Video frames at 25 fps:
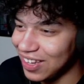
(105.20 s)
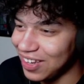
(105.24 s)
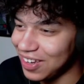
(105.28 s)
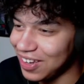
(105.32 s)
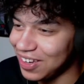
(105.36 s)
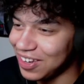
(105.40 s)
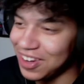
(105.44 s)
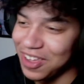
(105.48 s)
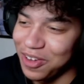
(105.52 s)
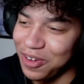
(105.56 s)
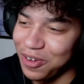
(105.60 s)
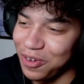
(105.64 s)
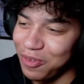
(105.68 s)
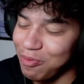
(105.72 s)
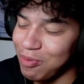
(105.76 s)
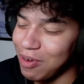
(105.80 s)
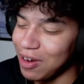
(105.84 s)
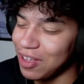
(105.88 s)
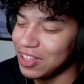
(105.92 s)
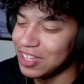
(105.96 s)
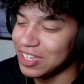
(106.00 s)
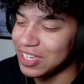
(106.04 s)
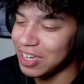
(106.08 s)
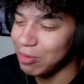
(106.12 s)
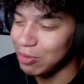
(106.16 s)
No, bro.
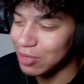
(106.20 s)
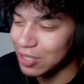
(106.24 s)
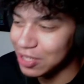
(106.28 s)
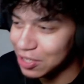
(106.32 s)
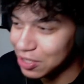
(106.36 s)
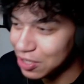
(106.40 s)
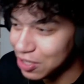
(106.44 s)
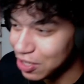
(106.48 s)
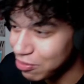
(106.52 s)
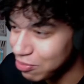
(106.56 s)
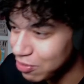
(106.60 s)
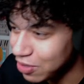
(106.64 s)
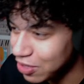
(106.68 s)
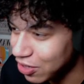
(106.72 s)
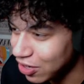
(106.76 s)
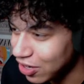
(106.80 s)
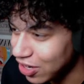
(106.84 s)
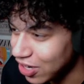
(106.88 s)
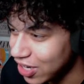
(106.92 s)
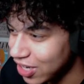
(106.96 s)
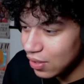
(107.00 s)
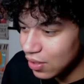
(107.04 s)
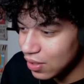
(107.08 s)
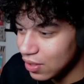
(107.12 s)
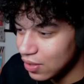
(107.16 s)
This episode is gonna be
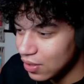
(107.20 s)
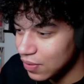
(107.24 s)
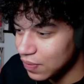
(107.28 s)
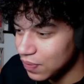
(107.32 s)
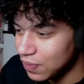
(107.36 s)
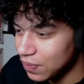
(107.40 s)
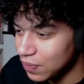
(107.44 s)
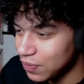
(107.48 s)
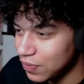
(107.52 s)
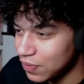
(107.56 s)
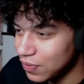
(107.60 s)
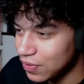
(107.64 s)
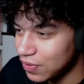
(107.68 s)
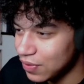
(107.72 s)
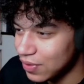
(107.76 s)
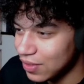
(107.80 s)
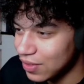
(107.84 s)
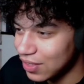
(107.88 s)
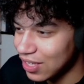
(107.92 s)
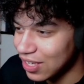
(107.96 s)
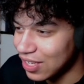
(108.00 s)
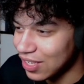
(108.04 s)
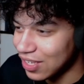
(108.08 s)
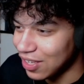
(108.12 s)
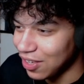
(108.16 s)
great.
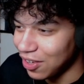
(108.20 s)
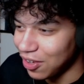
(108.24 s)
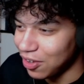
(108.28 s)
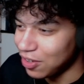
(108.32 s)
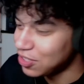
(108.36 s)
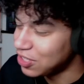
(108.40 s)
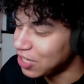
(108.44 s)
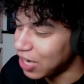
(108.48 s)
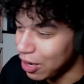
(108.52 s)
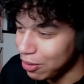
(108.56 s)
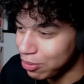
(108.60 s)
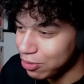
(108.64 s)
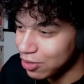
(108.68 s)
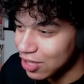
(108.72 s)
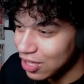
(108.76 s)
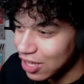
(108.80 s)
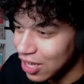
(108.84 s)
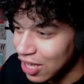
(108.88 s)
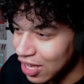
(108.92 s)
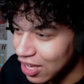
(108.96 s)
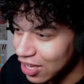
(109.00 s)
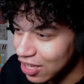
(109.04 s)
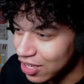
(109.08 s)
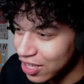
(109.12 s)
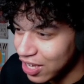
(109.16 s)
Chopper the
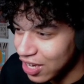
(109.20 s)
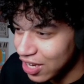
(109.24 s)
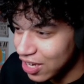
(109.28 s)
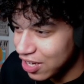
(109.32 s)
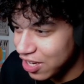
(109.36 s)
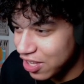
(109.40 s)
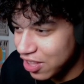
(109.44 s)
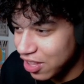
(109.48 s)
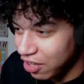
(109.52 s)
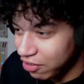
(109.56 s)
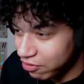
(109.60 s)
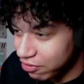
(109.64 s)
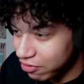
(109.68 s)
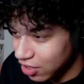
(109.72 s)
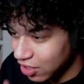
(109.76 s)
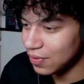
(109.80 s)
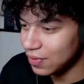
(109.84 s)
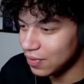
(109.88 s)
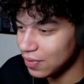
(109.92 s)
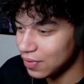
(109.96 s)
cotton candy lover.